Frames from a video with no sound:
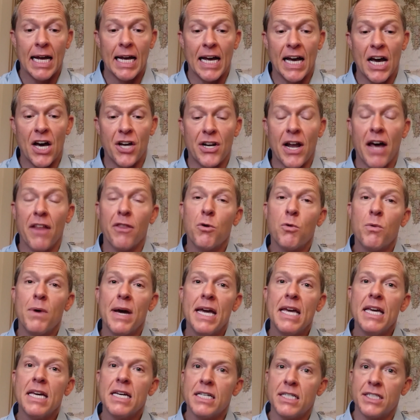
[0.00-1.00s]
Another
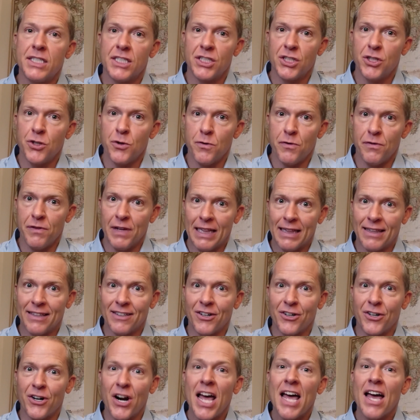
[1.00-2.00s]
way is to
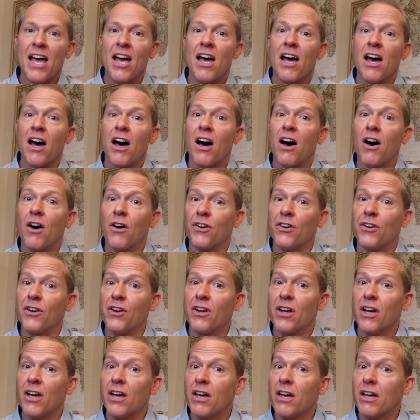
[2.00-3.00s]
filter on
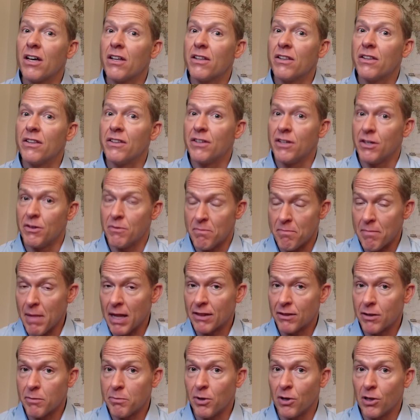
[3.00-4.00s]
the
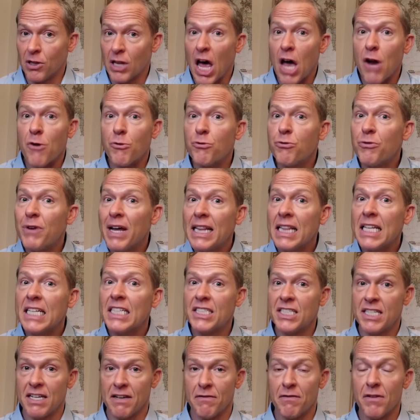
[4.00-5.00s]
multiple
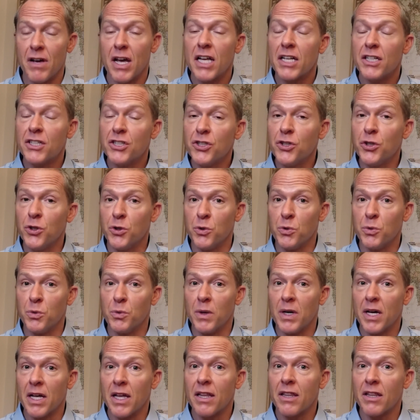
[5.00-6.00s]
relative
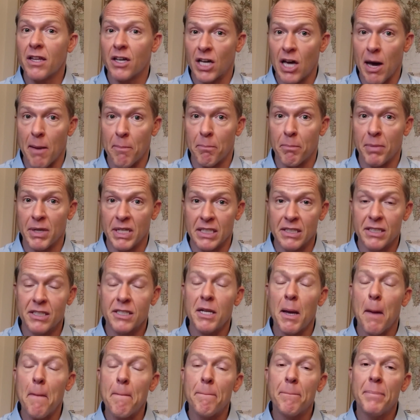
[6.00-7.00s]
to the
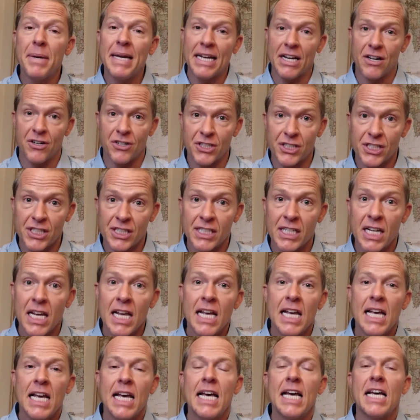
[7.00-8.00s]
company's peers.
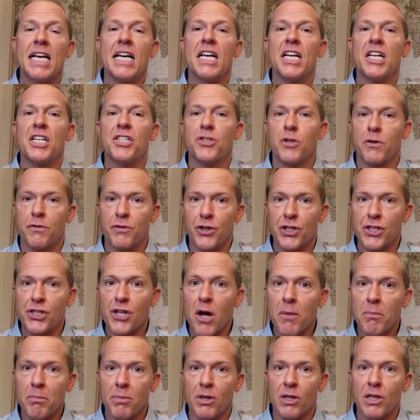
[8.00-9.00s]
So for
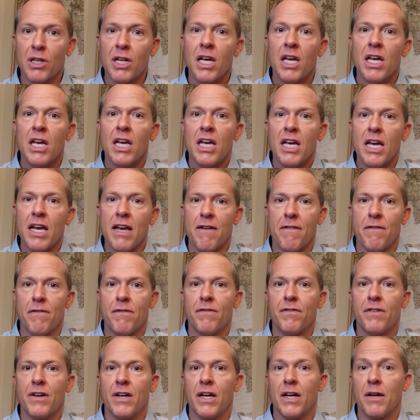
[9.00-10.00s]
example,
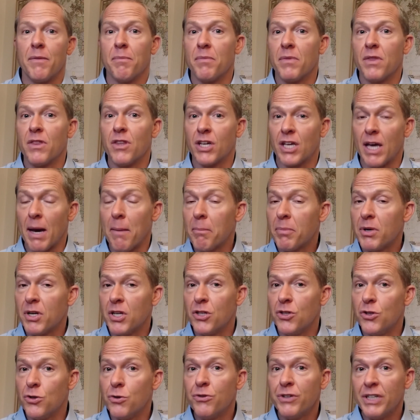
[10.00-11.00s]
if the company
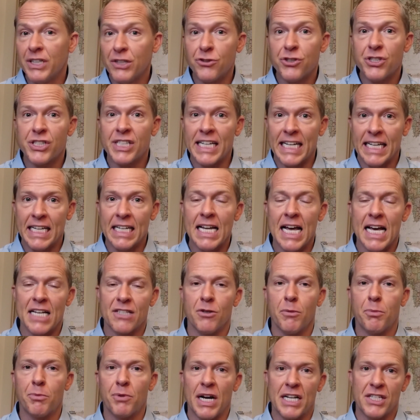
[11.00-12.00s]
you're interested in has
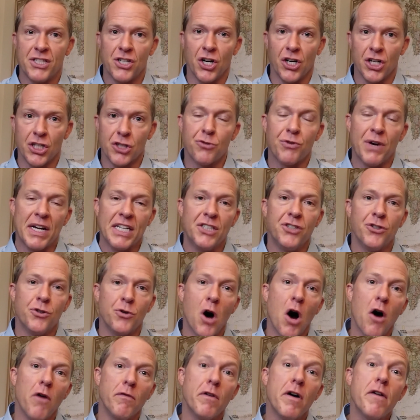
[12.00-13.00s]
a price earnings ratio
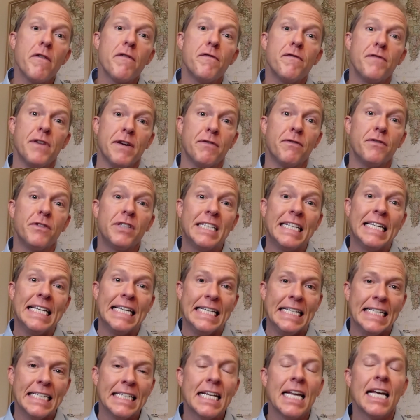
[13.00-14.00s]
of
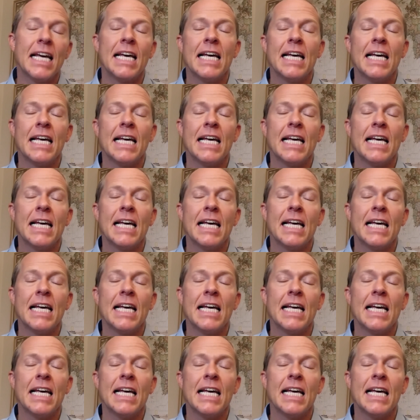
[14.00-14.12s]
15